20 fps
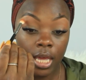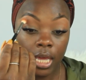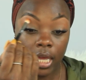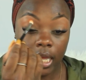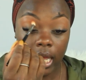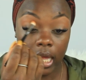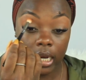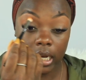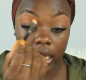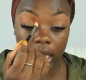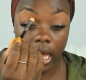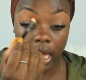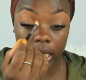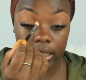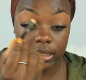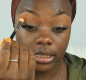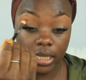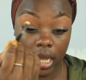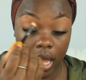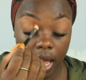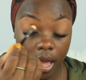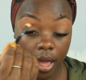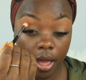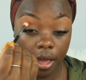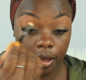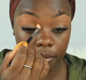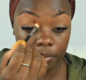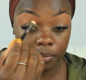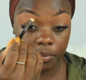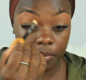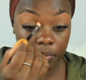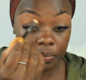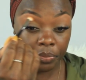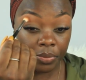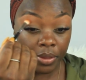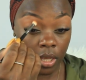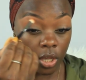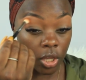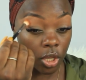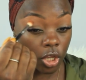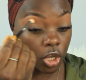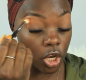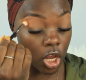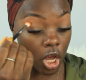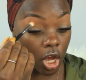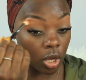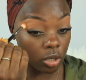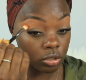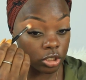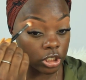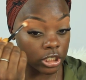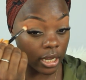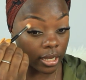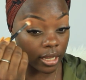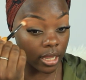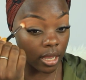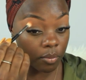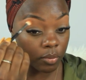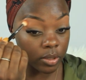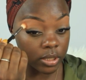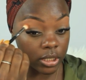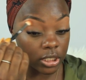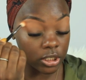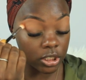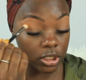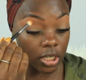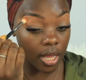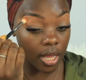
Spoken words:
kind of catch up, you know, check in with each